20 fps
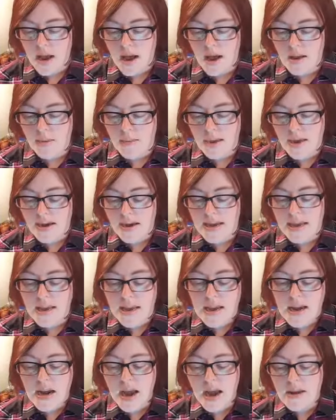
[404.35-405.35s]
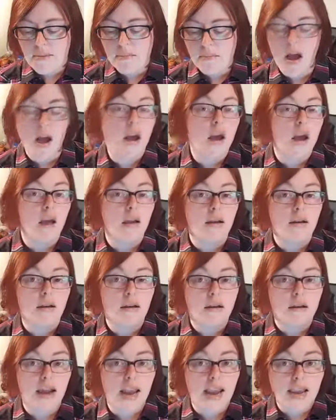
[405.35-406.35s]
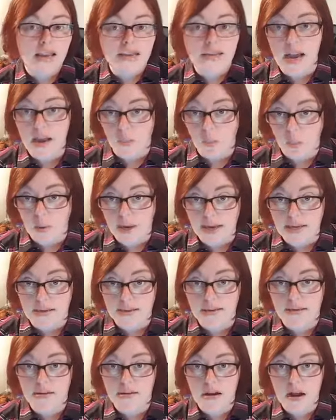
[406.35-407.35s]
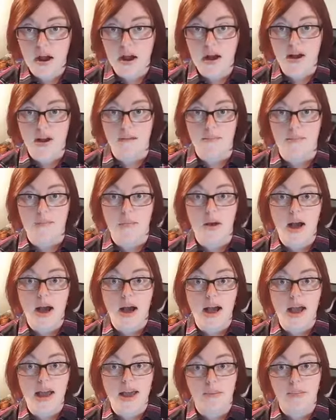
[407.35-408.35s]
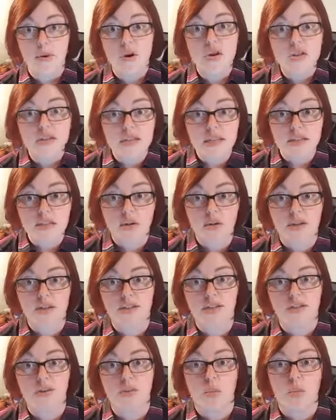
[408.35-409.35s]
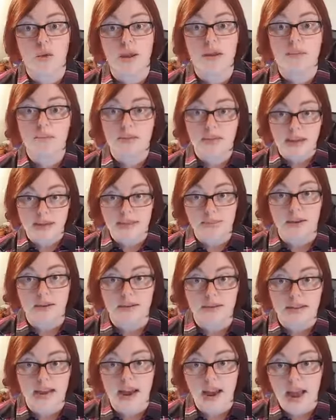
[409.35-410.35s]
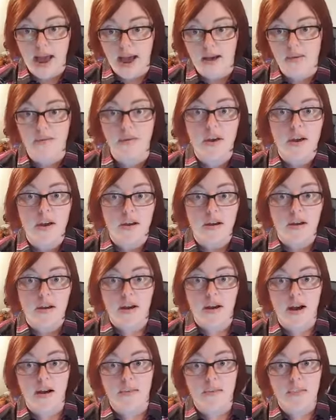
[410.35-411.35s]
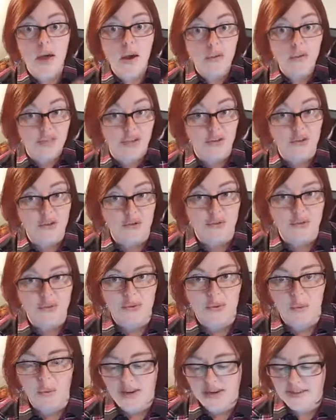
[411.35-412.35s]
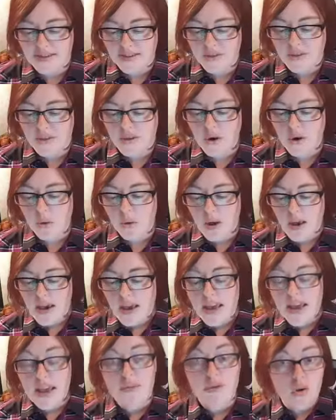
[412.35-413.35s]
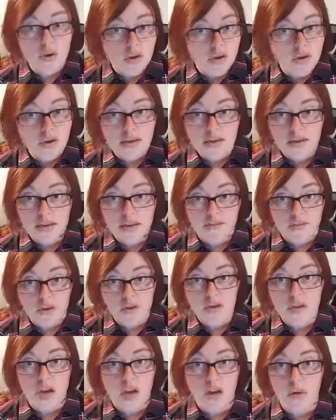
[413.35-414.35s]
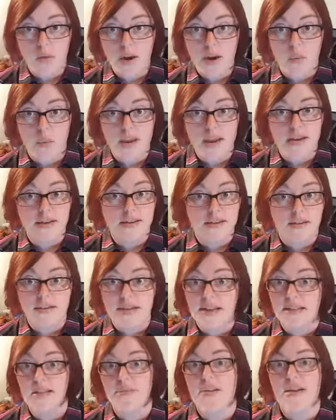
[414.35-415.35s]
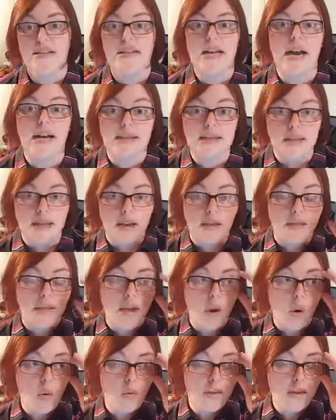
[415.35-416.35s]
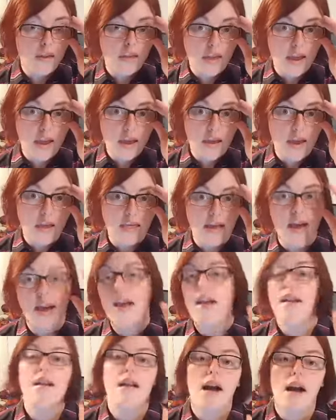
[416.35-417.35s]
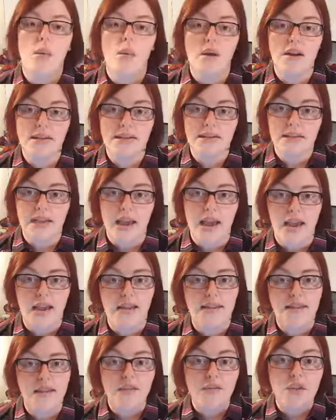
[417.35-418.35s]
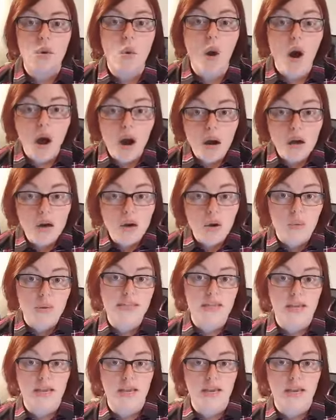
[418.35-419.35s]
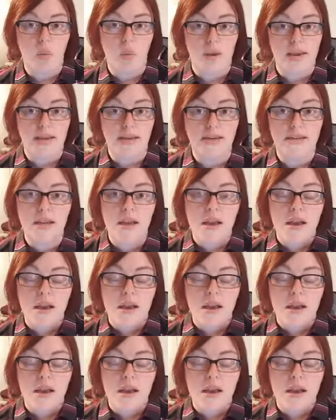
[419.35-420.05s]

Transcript: And again, I'm not anti-wheat. I personally don't consume wheat, but that's because I have health issues with wheat. So if you can tolerate wheat, that's fantastic. The only thing that I want to say is if you are going to eat wheat,